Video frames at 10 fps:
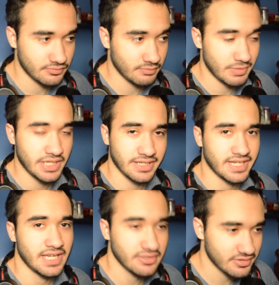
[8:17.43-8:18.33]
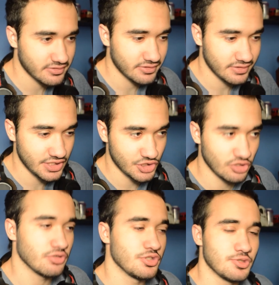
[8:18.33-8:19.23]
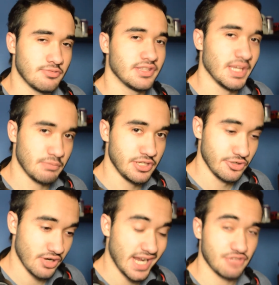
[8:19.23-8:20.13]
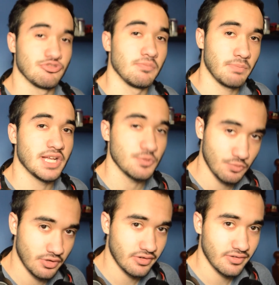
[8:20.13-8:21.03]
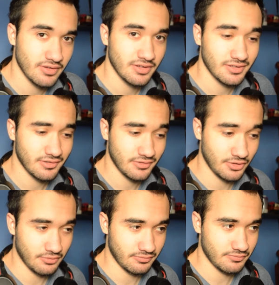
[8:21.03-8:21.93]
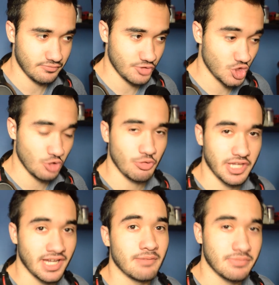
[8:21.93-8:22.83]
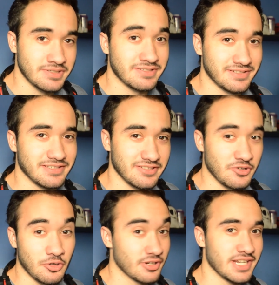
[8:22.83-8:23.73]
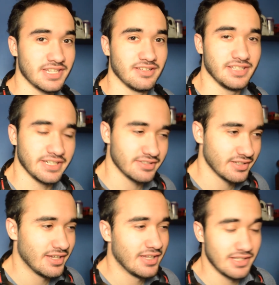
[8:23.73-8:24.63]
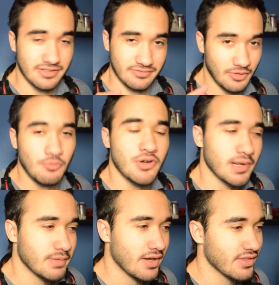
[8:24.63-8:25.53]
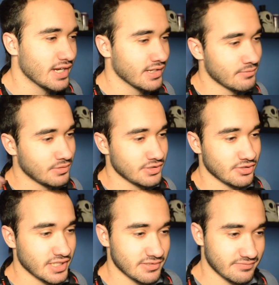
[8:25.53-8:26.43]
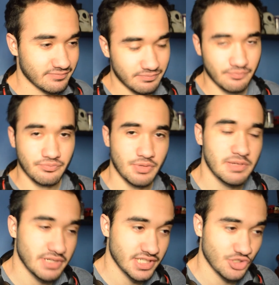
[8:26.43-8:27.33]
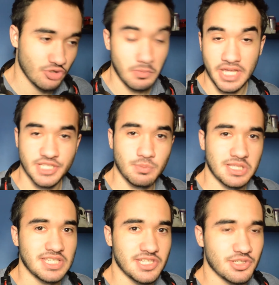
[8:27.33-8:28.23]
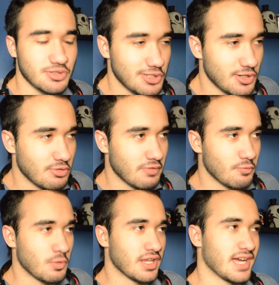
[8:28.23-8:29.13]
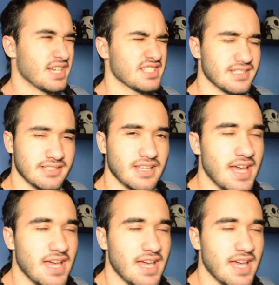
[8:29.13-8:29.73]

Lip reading: being hacked is not going to end up in your actual password, showing up, or getting leaked. So don't worry about that. And well, that's pretty much a sort of explanation, of what hash is.